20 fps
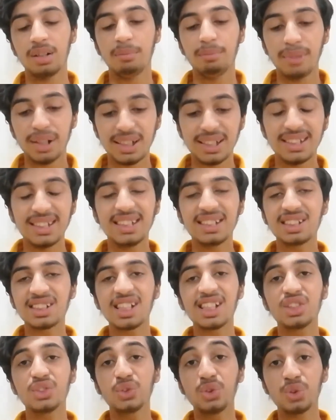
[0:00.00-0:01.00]
But in this
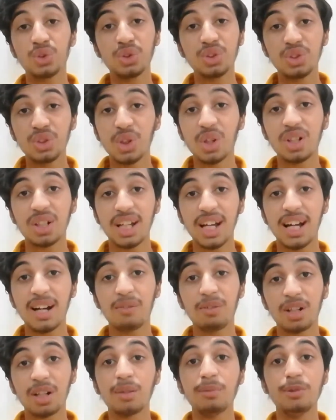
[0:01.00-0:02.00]
case, you don't
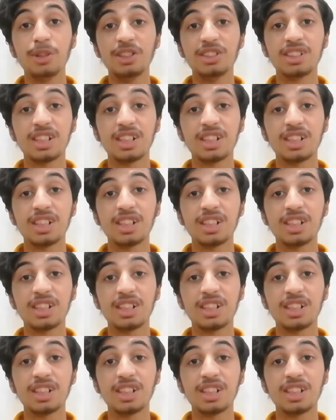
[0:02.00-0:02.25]
have a computer